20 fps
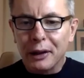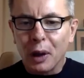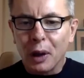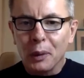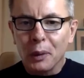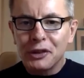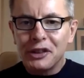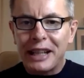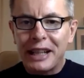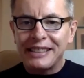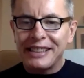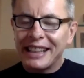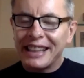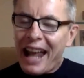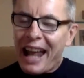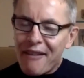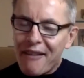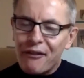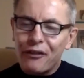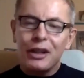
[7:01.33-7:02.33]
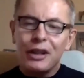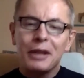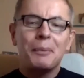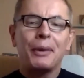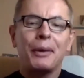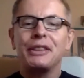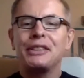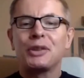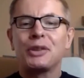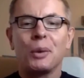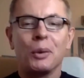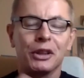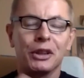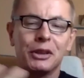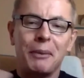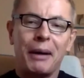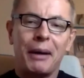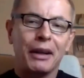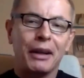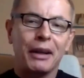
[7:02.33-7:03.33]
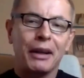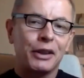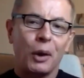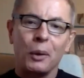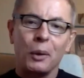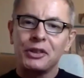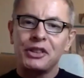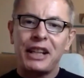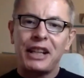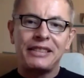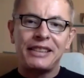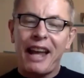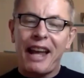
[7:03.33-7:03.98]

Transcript: goal setting. Everybody talks about goal setting.